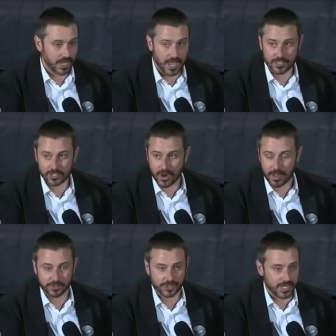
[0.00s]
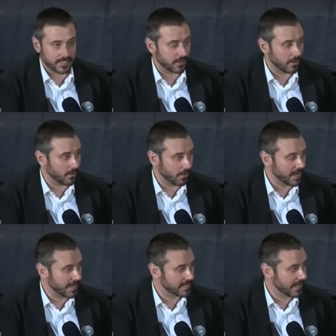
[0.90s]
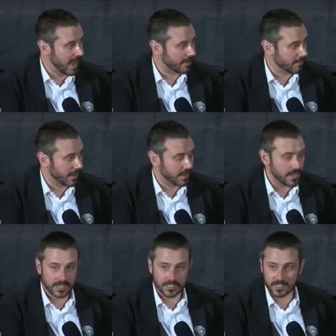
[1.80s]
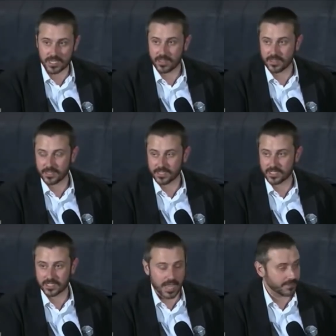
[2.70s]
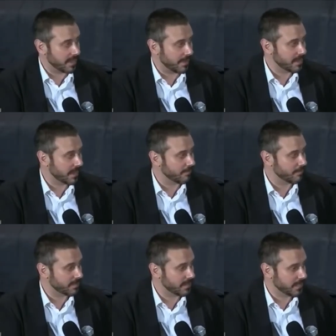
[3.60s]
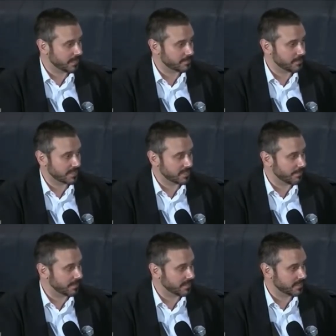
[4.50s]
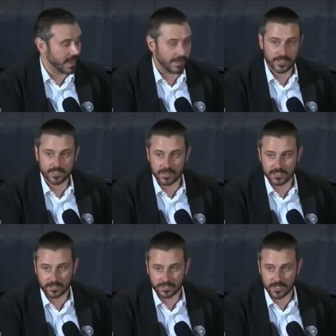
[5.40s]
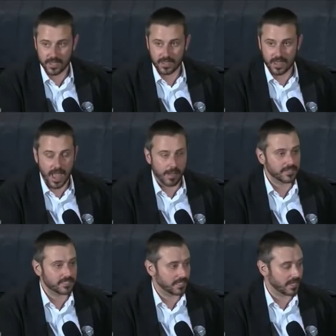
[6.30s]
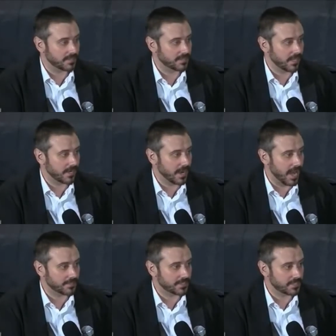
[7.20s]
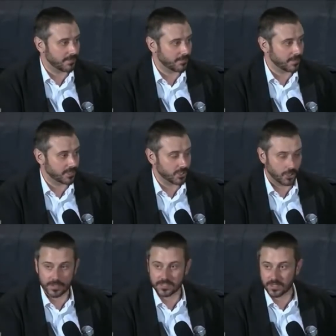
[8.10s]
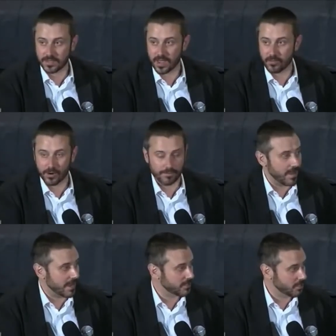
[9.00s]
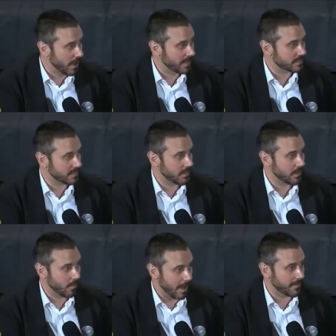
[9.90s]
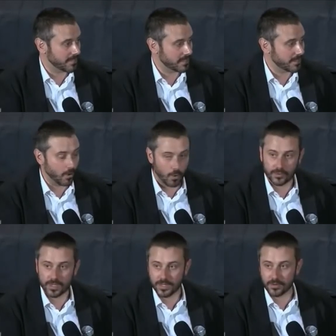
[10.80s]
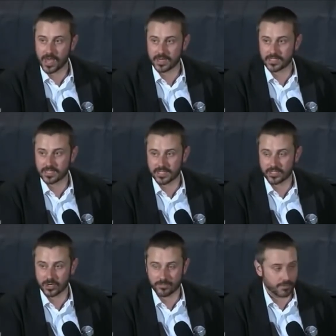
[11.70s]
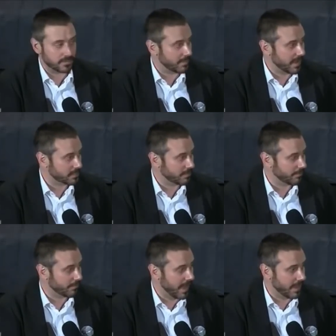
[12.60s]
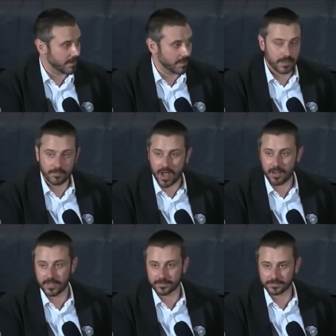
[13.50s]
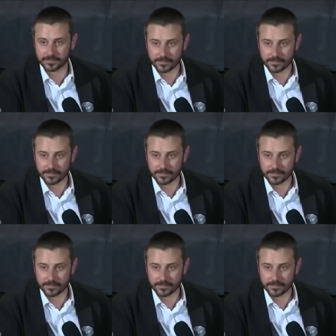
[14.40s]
sheikhs, tribal sheikhs, organized a gathering to say that this is not the Yemeni government that did this because Yemen doesn't have these missiles. Amnesty does an analysis of them and determines that they were, in fact, U.S. weapons and that only the United States could have been responsible for that bombing.